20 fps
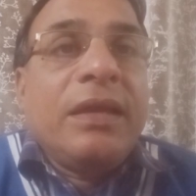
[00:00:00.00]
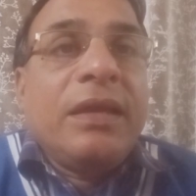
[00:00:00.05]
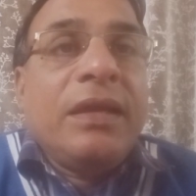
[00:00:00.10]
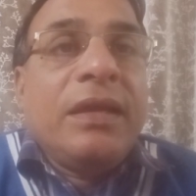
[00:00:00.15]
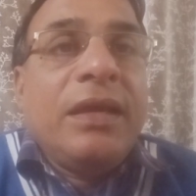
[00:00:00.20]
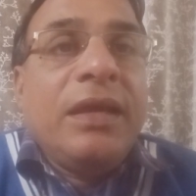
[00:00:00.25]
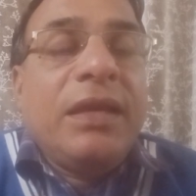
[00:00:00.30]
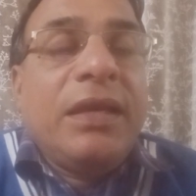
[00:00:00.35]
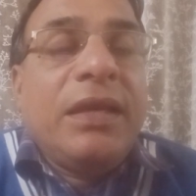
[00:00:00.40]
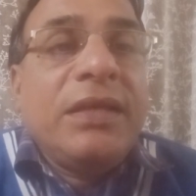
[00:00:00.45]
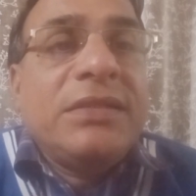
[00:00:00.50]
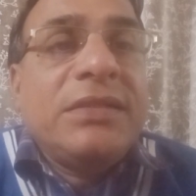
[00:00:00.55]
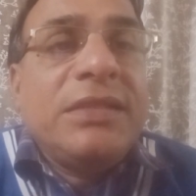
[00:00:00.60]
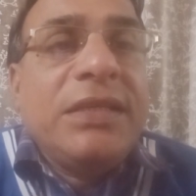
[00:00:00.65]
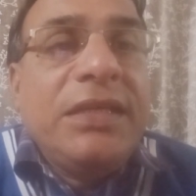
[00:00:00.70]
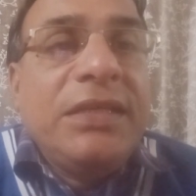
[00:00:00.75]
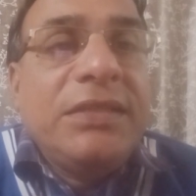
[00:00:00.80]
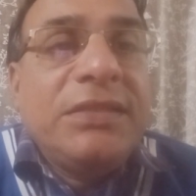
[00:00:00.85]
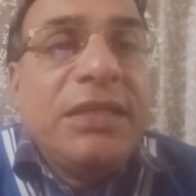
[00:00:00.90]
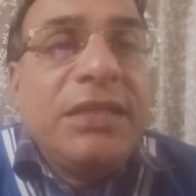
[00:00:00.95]
It is
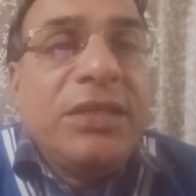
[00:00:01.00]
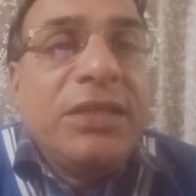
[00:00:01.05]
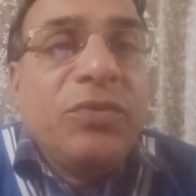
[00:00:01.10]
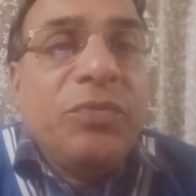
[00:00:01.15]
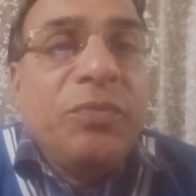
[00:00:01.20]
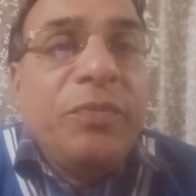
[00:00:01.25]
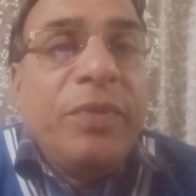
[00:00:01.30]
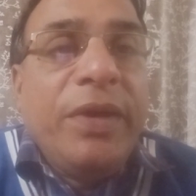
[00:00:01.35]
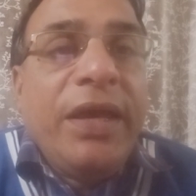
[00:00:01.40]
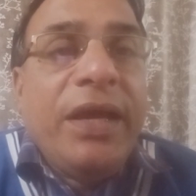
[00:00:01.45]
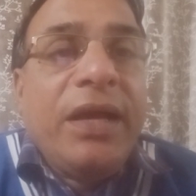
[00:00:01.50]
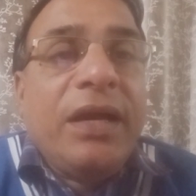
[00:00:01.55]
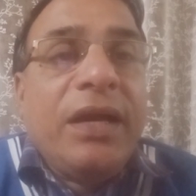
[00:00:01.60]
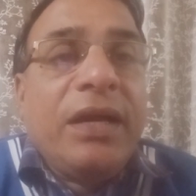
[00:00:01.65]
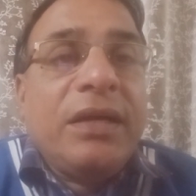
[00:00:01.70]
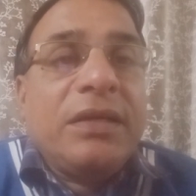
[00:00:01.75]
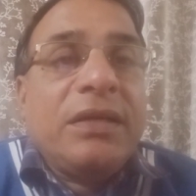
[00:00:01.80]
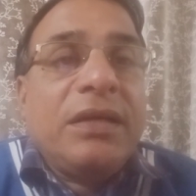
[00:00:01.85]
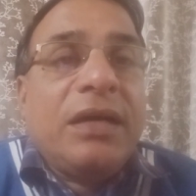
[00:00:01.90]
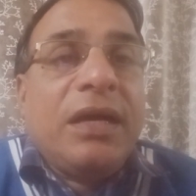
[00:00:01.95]
easy to make
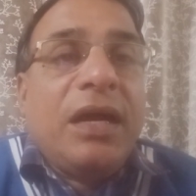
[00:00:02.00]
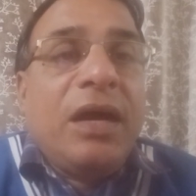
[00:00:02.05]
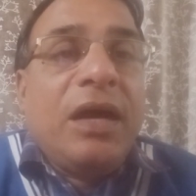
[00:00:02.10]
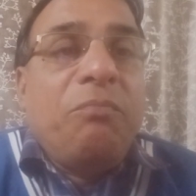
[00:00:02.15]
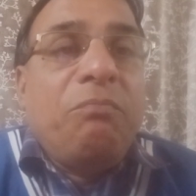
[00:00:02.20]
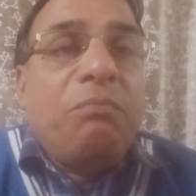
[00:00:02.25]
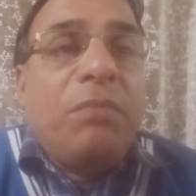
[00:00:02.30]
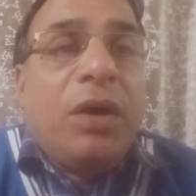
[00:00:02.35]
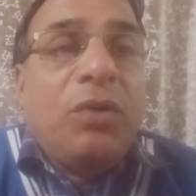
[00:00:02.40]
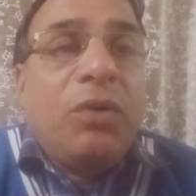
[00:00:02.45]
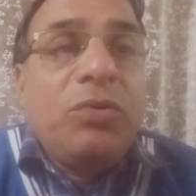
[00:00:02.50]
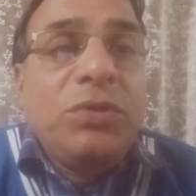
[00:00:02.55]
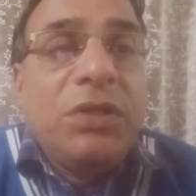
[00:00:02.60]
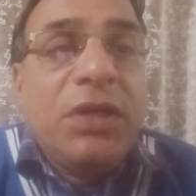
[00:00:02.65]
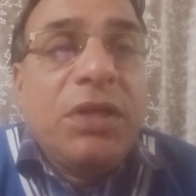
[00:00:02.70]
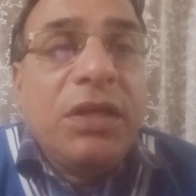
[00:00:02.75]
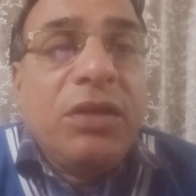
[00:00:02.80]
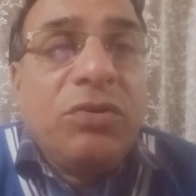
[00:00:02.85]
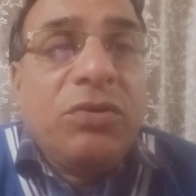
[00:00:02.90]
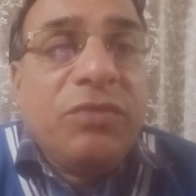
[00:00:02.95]
a
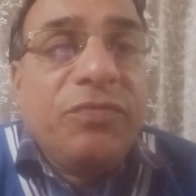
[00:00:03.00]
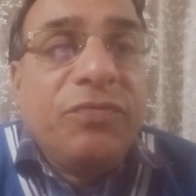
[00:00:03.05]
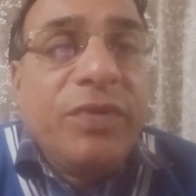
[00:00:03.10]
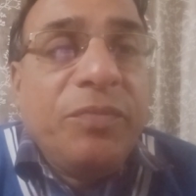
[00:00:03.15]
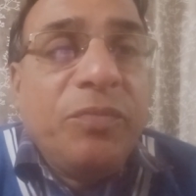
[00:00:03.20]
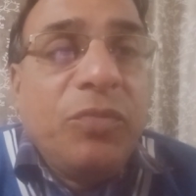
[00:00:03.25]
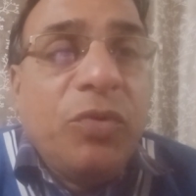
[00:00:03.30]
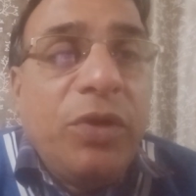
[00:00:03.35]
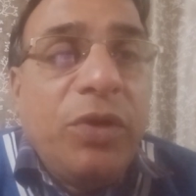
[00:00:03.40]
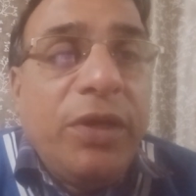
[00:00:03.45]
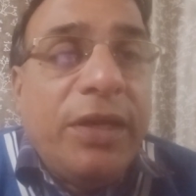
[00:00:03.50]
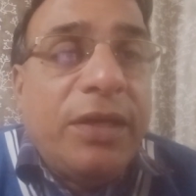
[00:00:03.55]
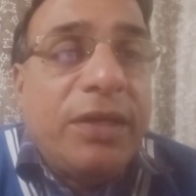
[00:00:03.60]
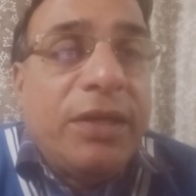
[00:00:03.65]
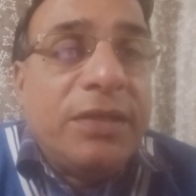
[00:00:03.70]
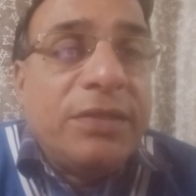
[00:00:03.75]
mountain out of a molehill,